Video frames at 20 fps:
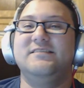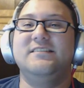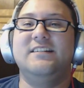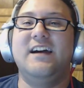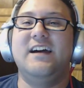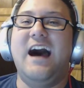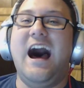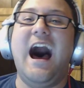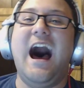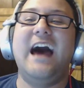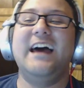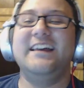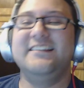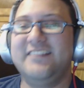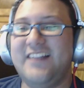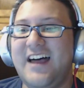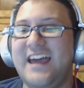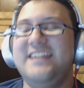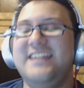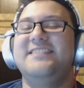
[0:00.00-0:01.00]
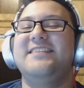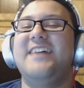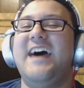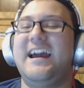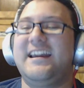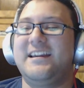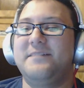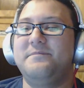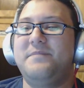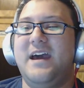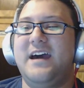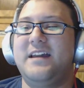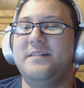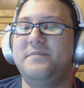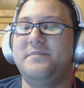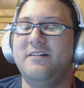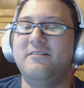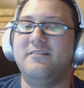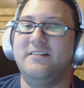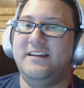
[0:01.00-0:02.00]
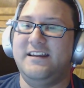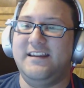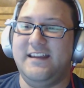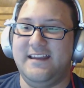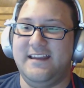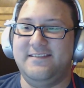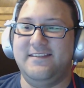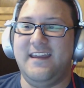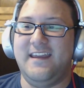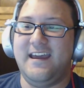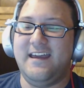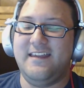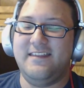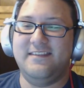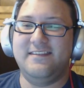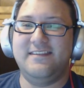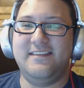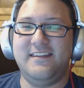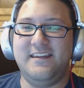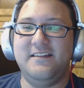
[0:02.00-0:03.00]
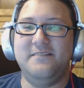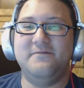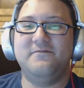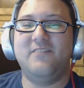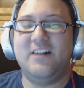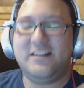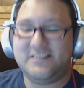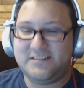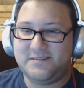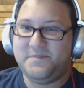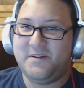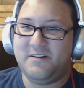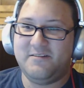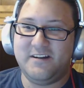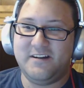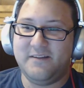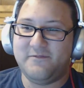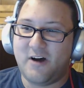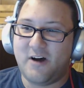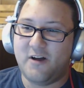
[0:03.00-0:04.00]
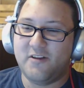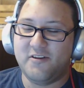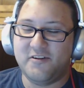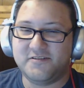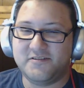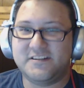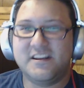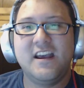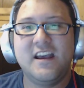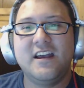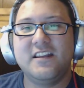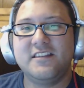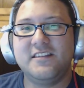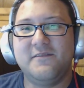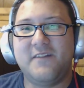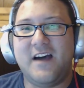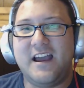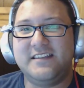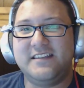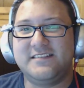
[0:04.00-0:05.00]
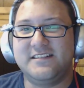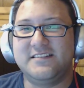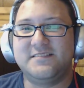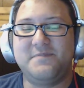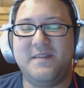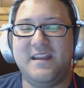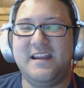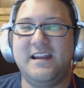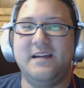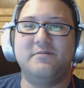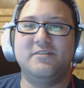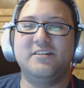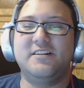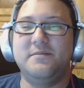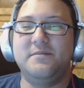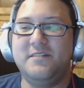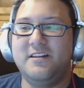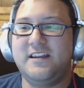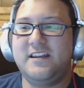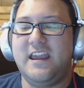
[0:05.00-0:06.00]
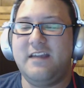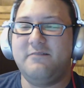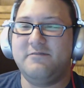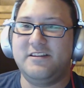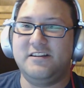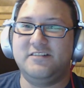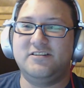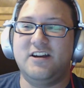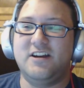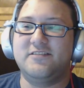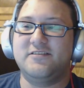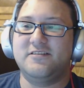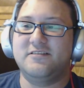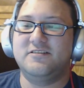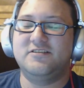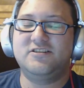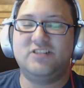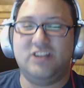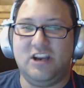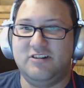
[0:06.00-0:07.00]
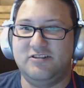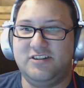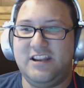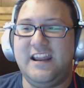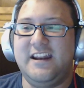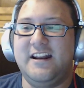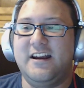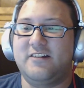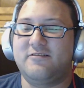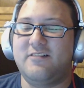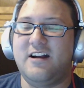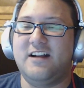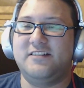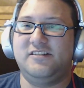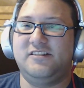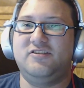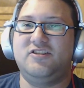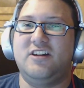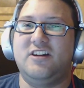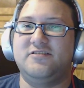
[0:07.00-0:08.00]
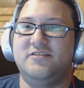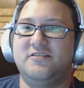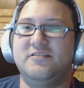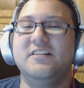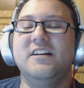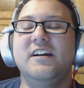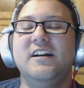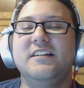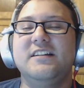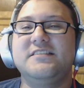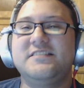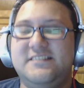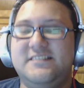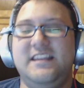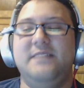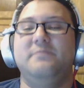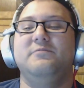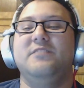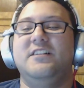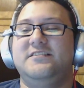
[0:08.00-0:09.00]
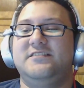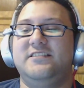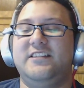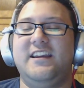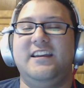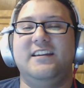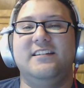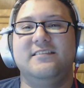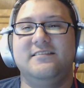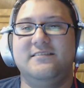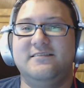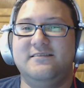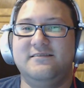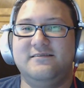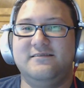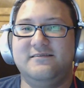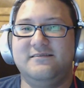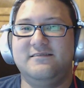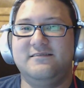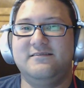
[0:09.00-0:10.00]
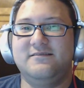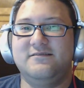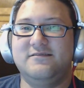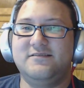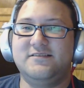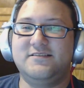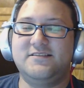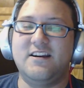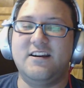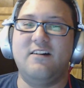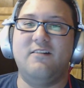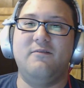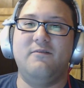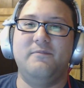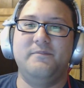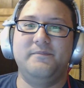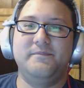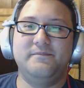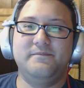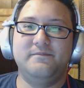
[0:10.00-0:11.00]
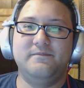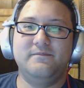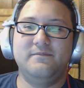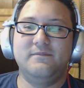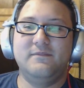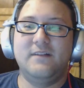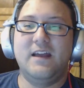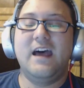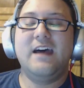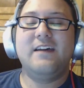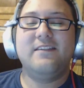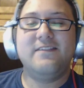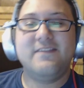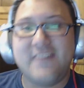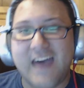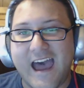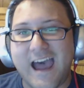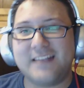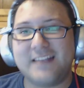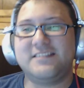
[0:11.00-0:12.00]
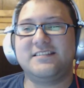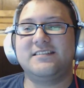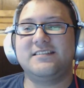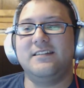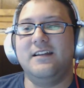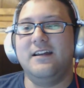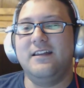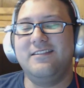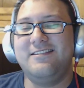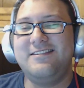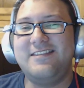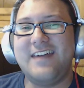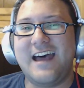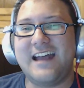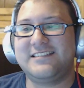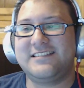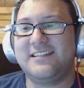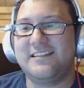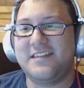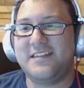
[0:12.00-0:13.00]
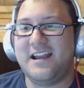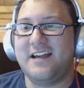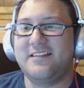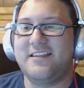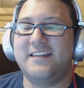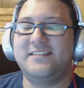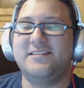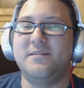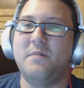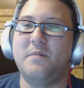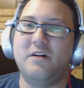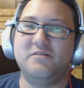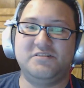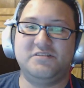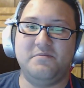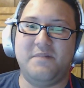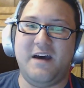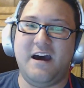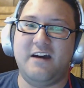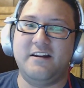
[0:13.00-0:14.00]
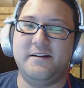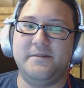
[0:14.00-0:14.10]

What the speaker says: I like that compatibility and the flexibility of all those devices being able to communicate with each other and share data across each other seamlessly. So, that's the thing I like the most about it.